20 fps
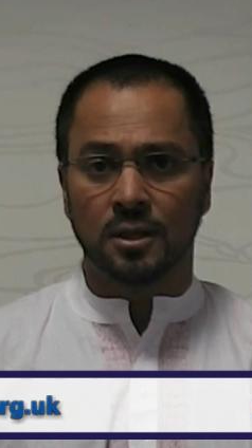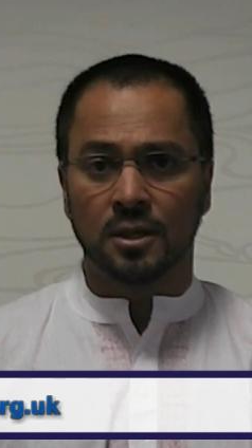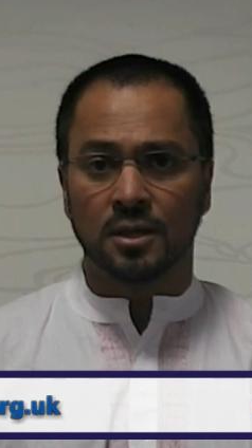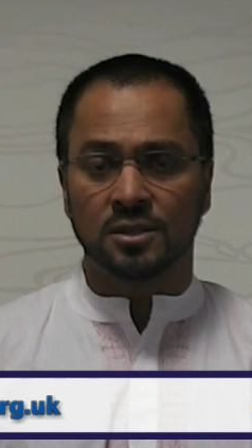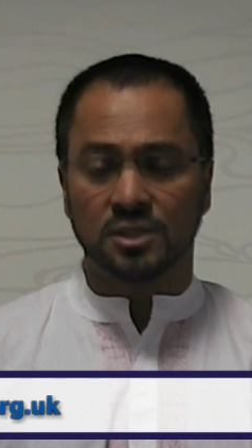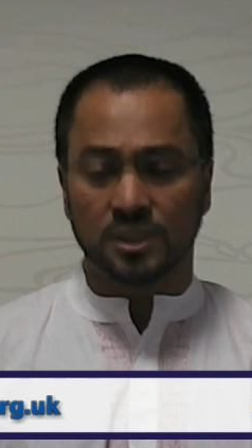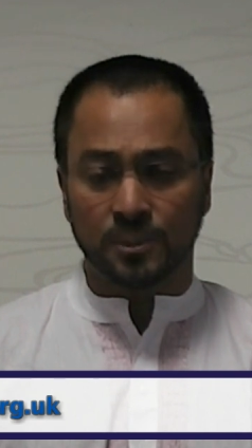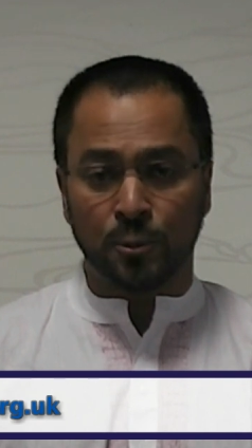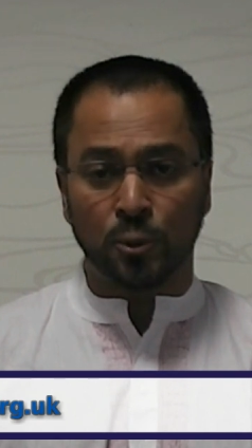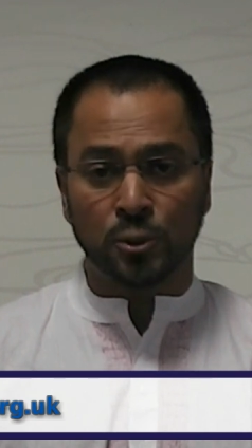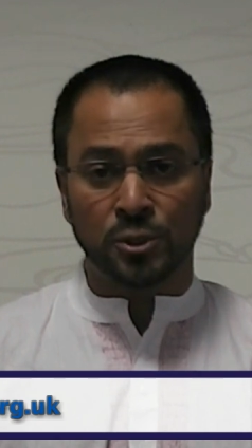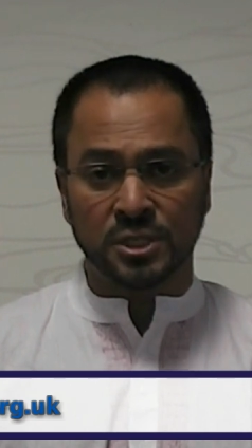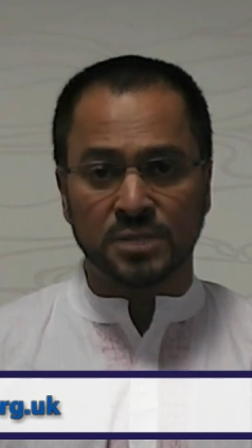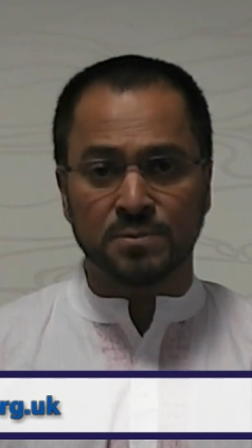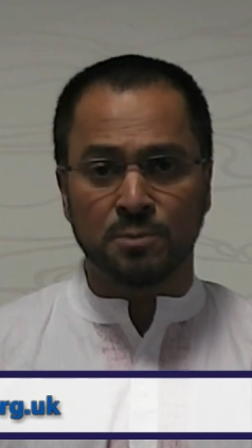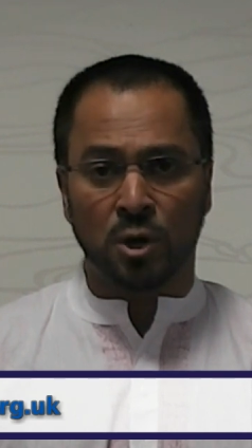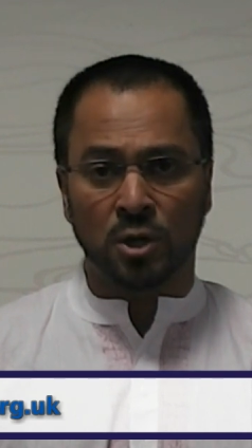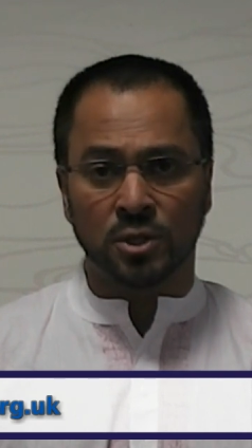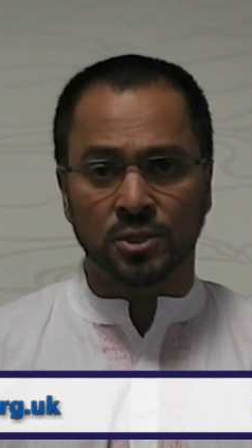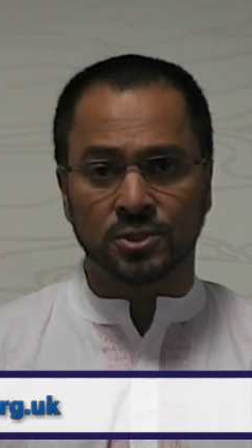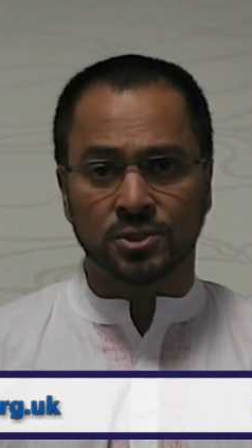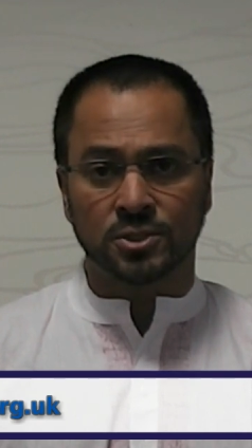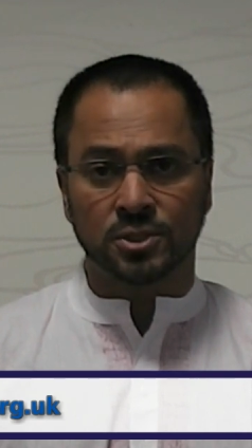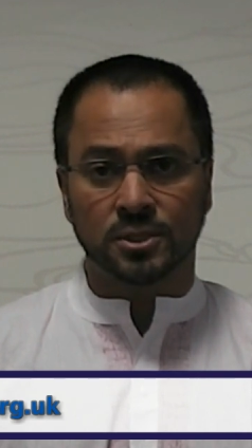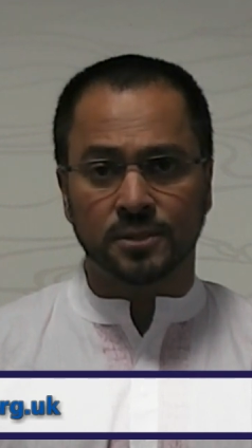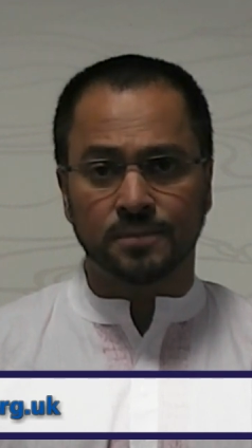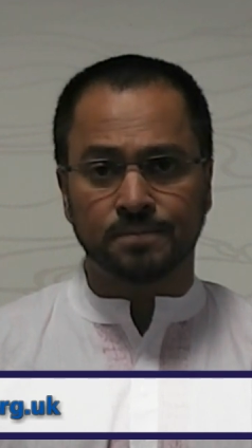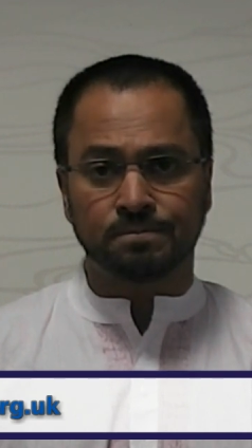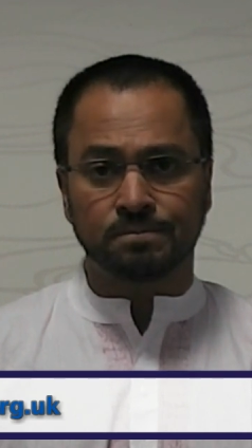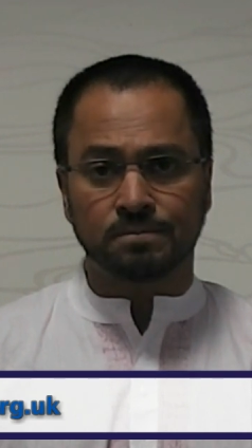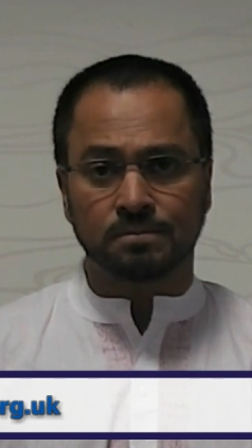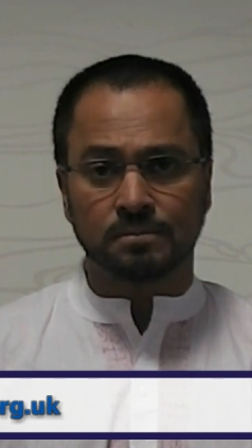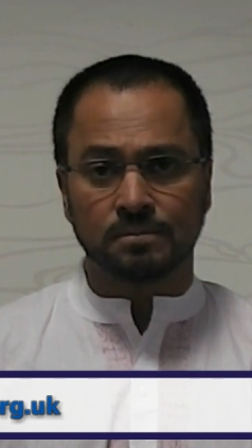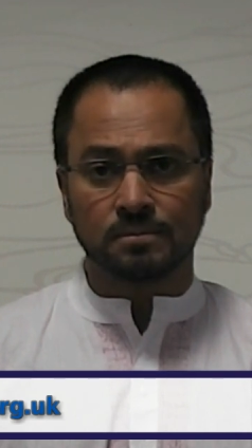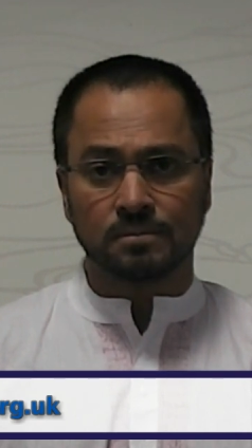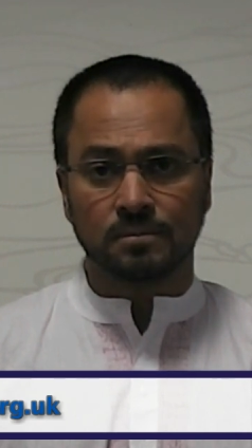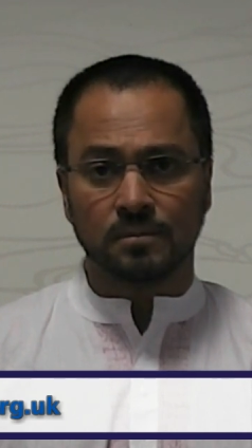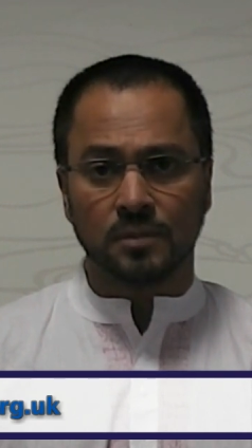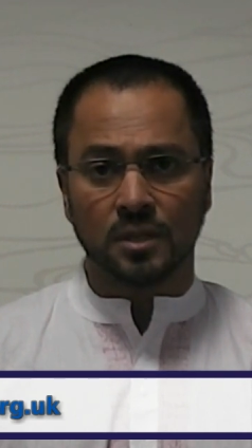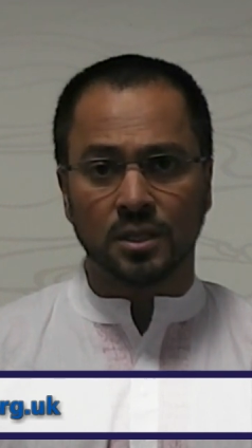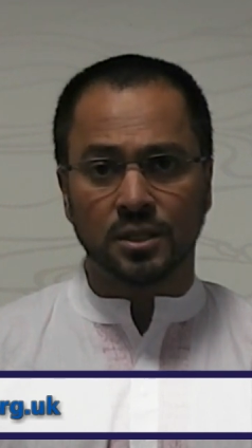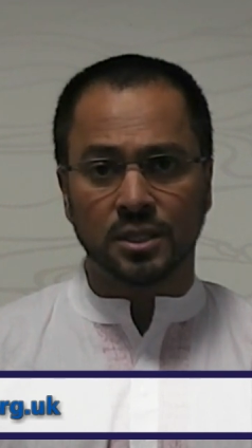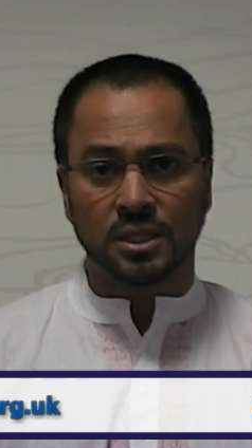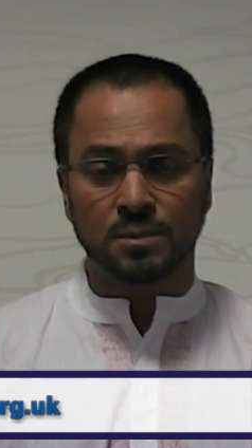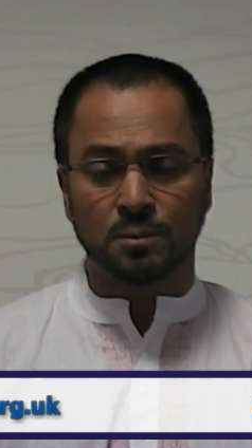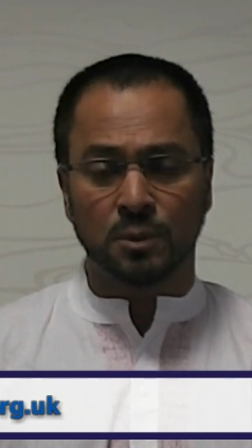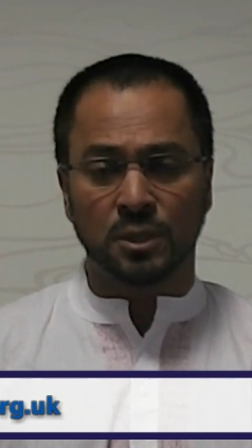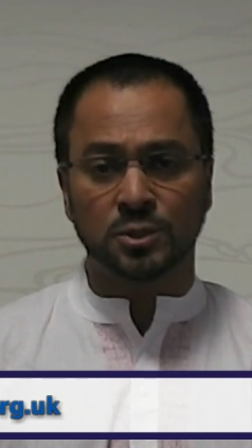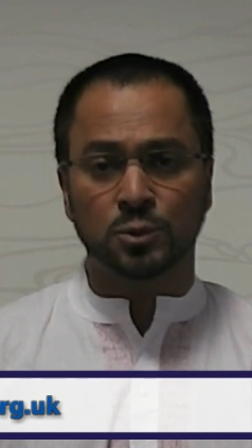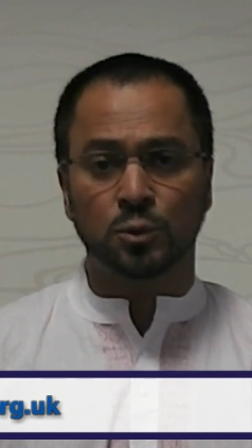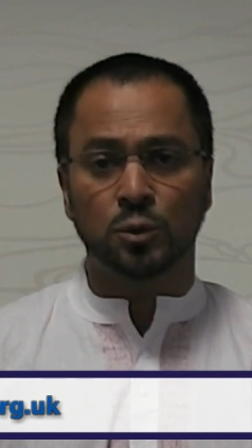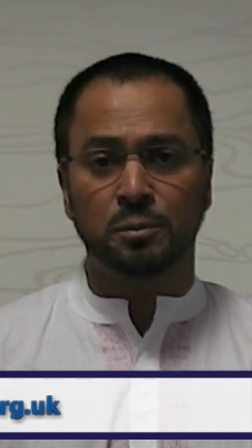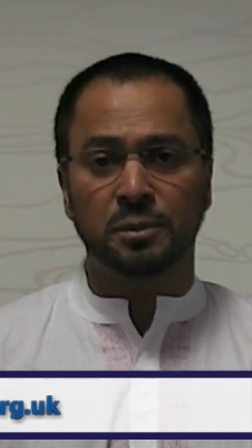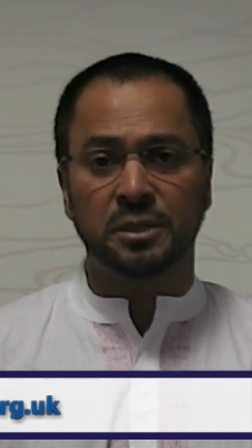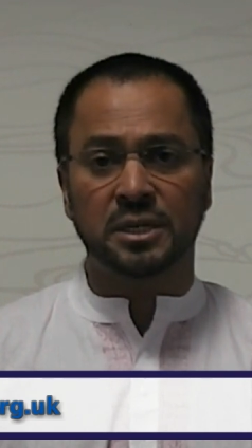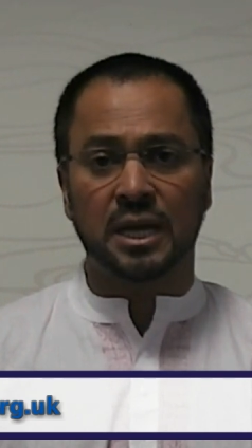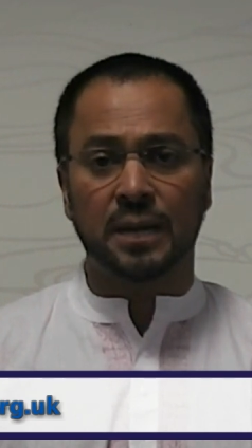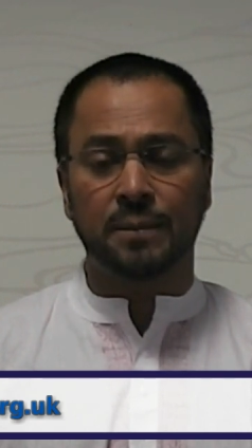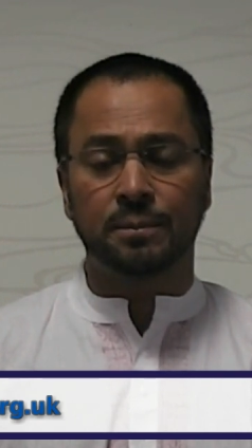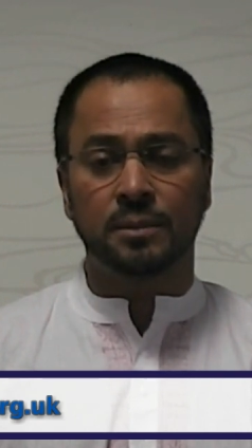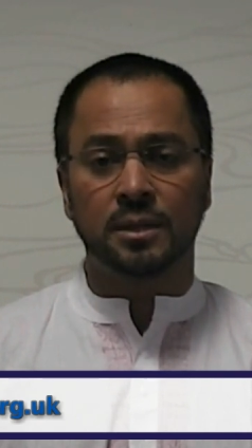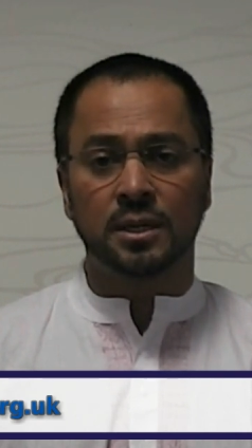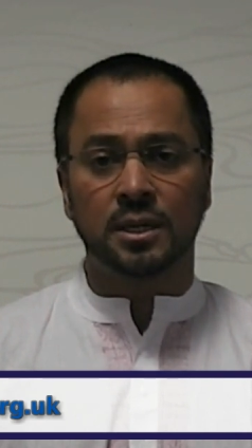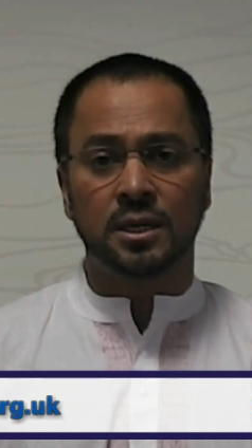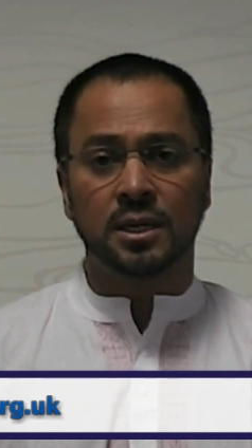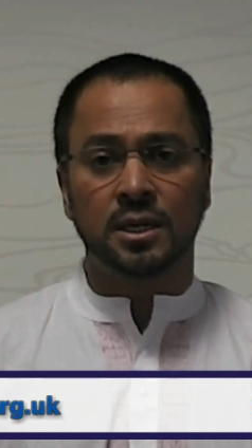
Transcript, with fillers: Support this mosque. This mosque will become